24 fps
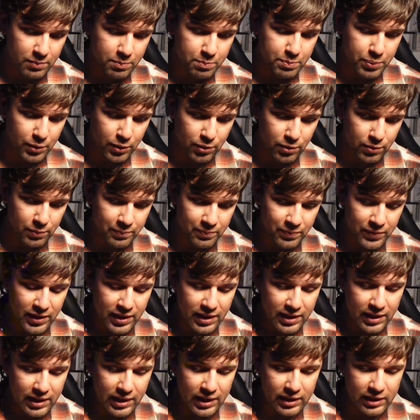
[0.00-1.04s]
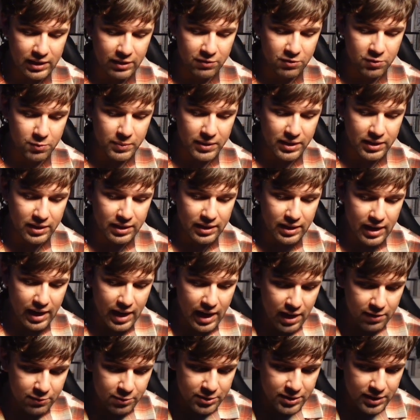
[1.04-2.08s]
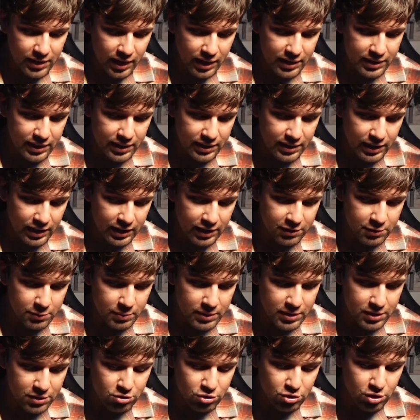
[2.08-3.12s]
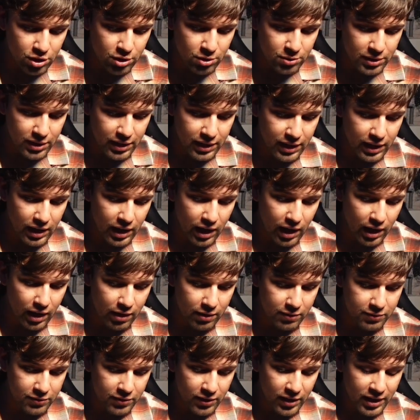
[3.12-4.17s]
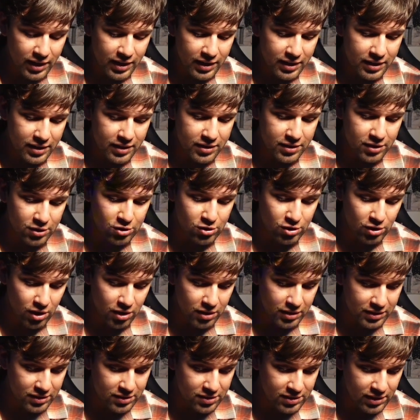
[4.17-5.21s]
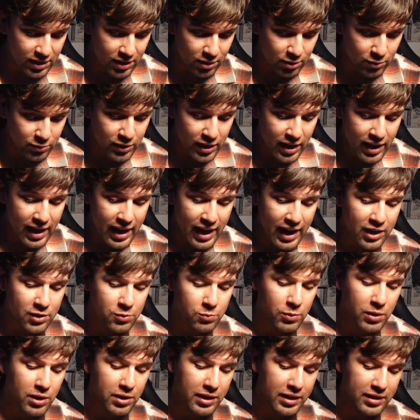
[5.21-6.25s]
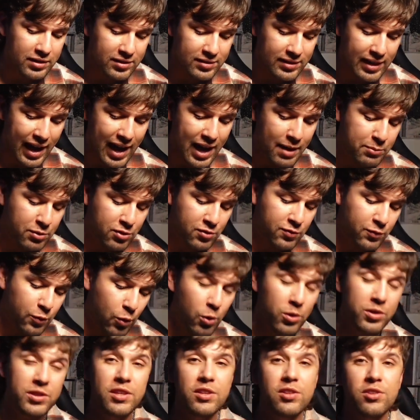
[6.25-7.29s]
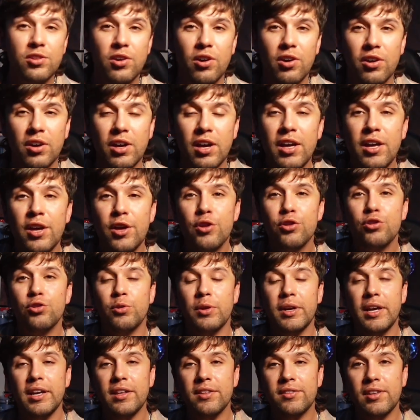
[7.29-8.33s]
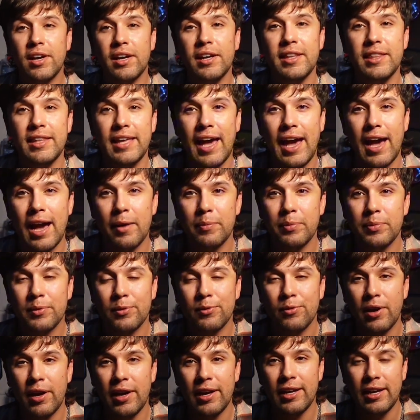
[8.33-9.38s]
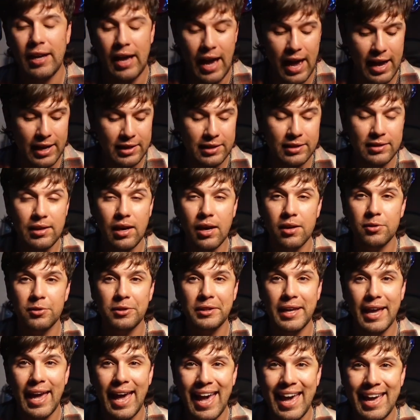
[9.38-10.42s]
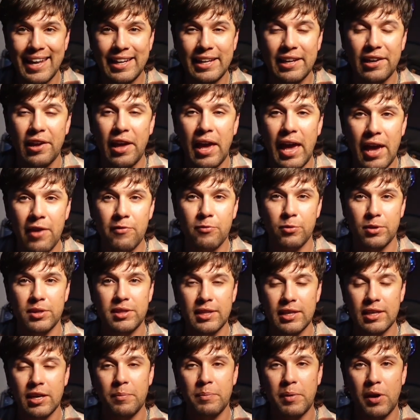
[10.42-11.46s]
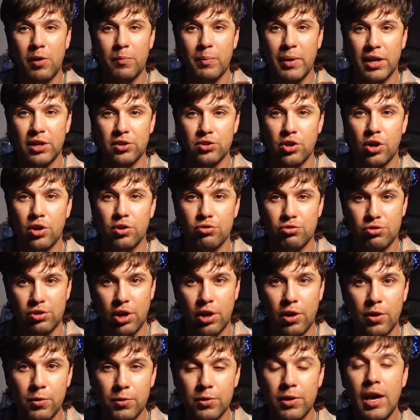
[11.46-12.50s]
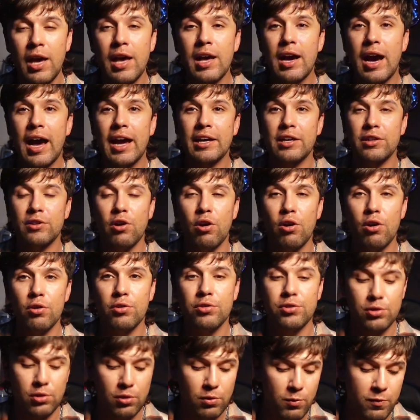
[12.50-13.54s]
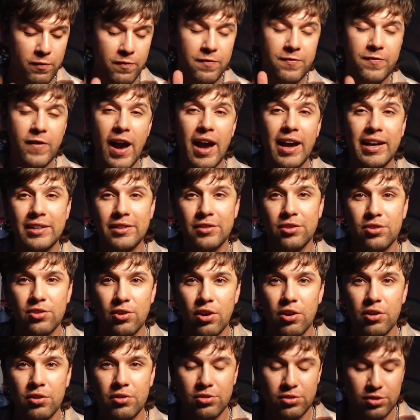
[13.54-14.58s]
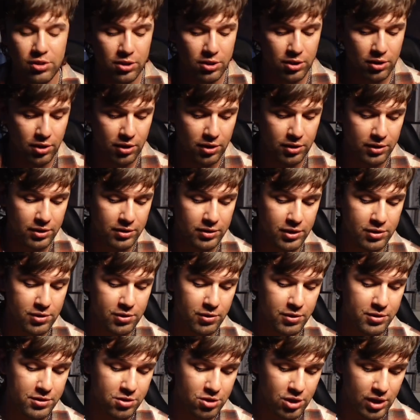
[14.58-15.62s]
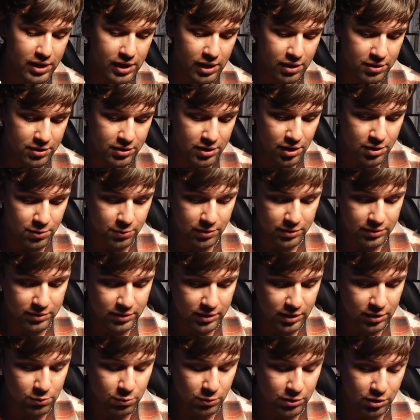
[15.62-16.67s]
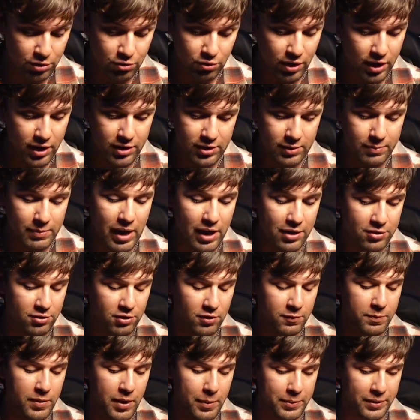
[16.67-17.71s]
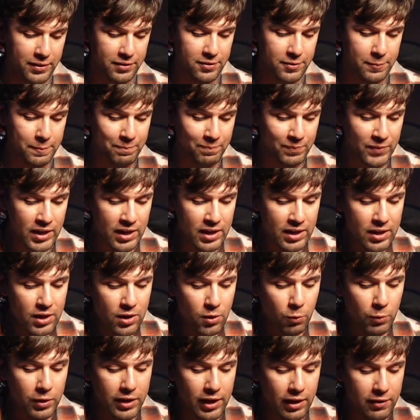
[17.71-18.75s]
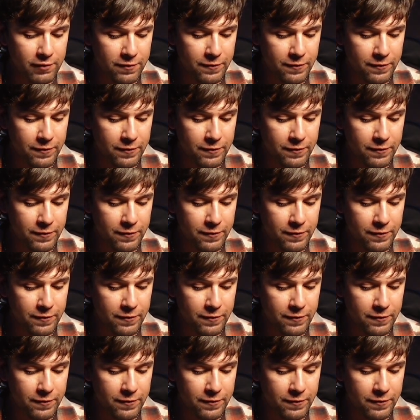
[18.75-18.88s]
Boom. It gives me everything I need. It gives me the tuning of the song itself as well as tabs for this song. So inside of the app, right, I can not only edit everything about my guitar's tone, I can also find songs to learn. Let's go ahead and check out another one. This one is crazy, Master of Puppets. We have